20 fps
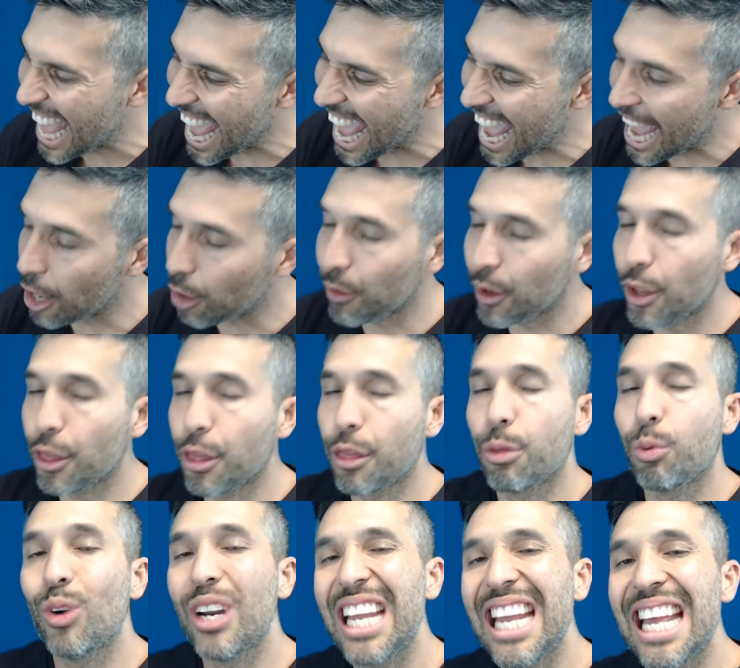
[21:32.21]
and over
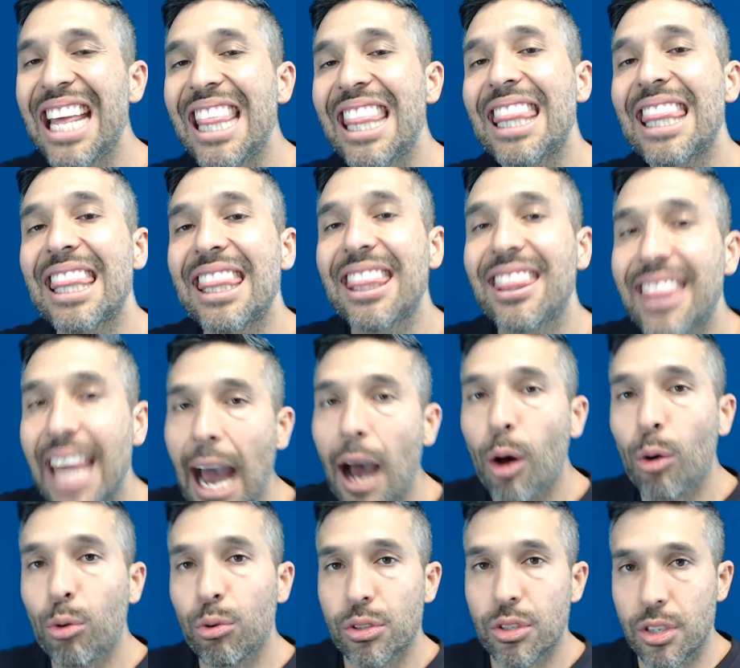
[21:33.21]

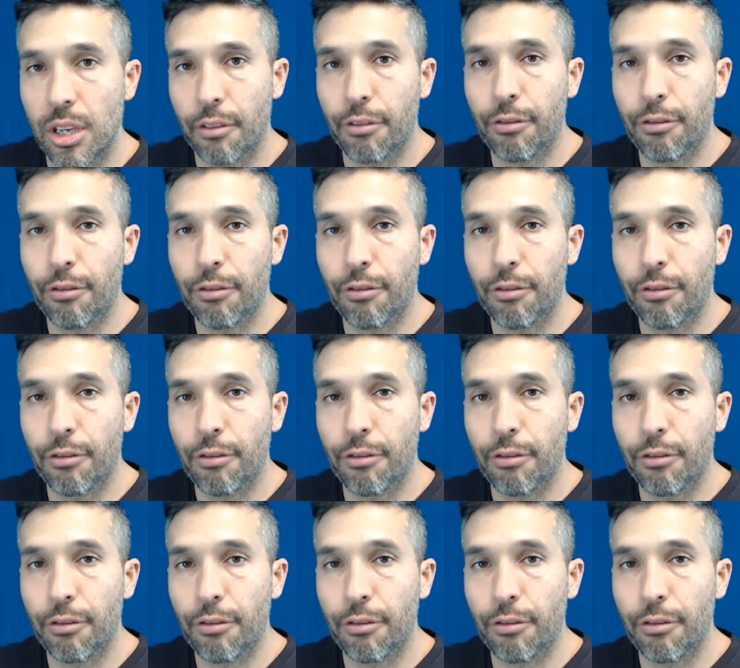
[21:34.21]
3,000